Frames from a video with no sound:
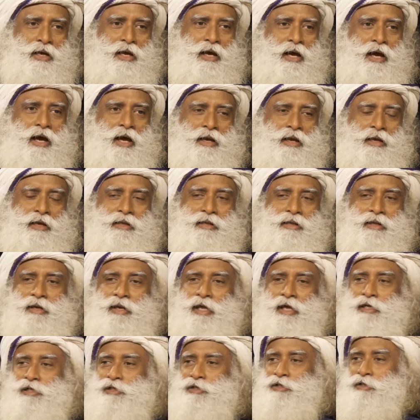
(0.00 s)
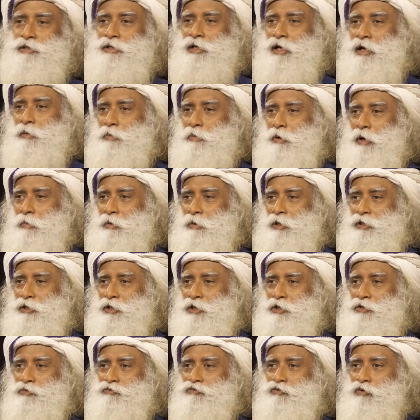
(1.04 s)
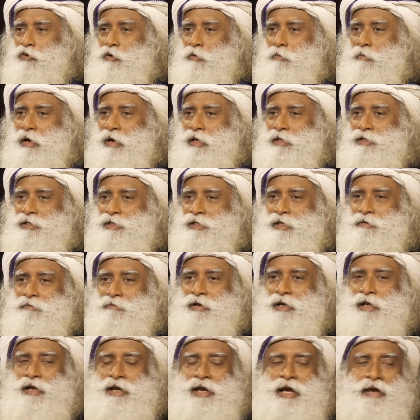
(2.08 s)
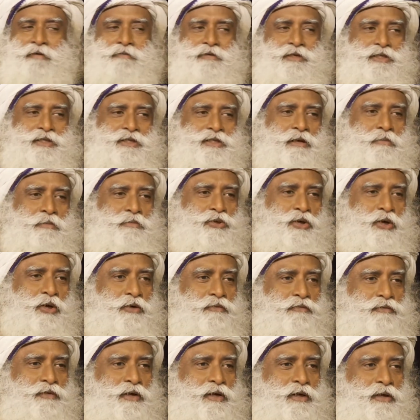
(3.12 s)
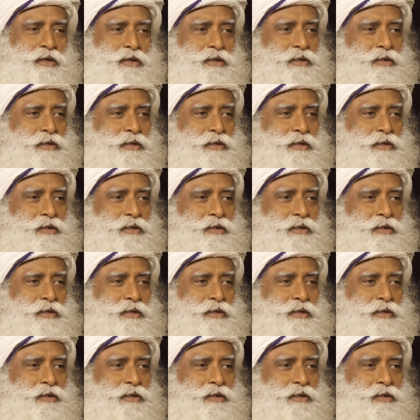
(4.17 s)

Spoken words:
and in the next probably 3 to 4 months, they will arrive at some sort of a,